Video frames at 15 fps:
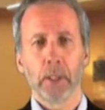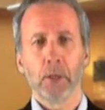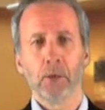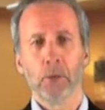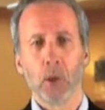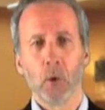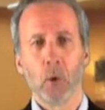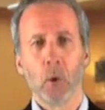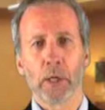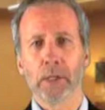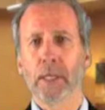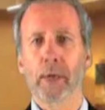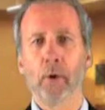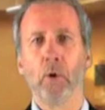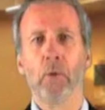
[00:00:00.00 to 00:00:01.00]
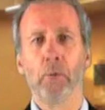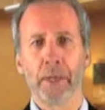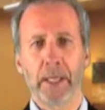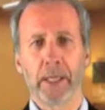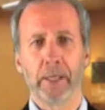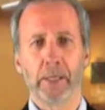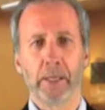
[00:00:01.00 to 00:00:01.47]
So what does that all
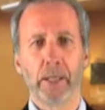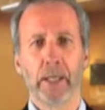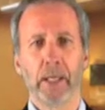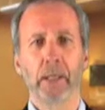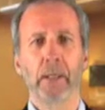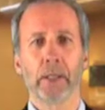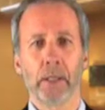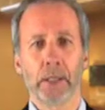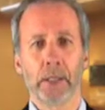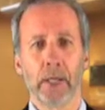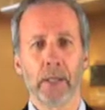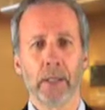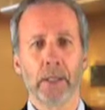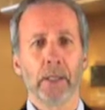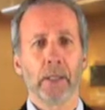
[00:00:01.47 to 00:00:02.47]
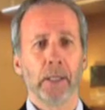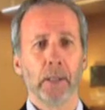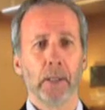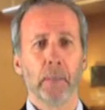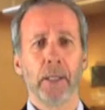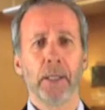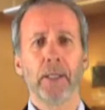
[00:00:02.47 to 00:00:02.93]
mean at the end of the day?
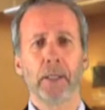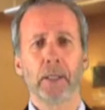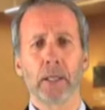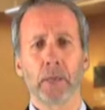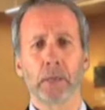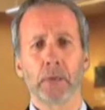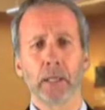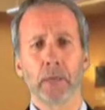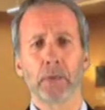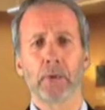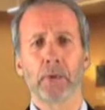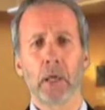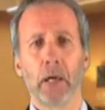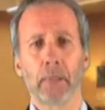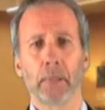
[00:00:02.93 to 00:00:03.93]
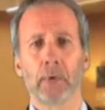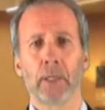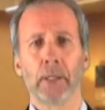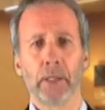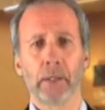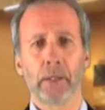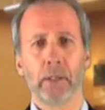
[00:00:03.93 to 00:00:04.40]
It means that people
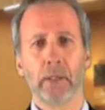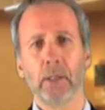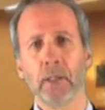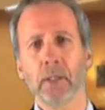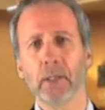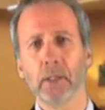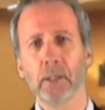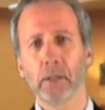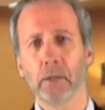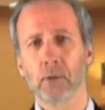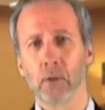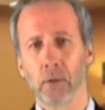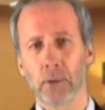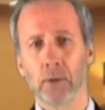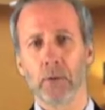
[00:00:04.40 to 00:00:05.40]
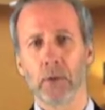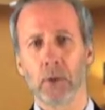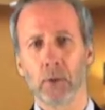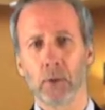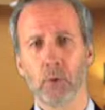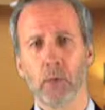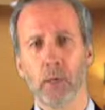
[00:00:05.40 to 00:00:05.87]
operating in these sorts of
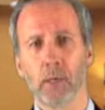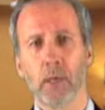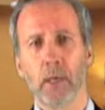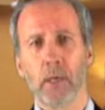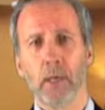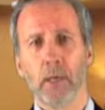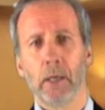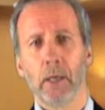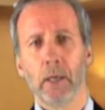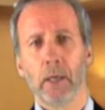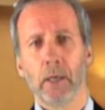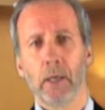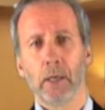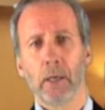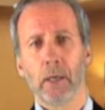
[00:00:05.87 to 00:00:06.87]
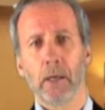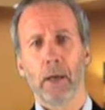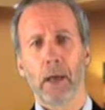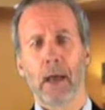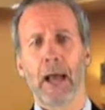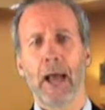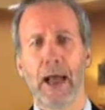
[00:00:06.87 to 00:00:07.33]
industries
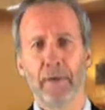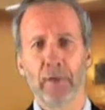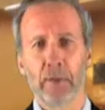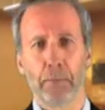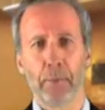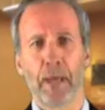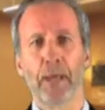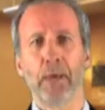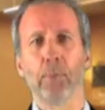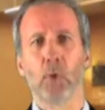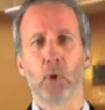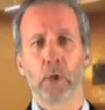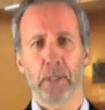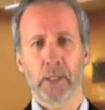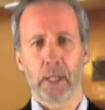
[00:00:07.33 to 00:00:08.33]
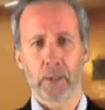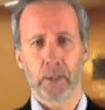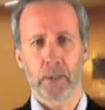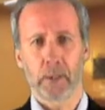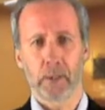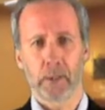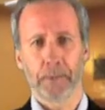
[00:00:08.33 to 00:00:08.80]
have to pay more
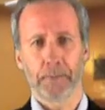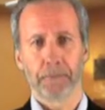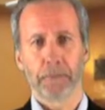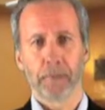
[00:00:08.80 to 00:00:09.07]
attention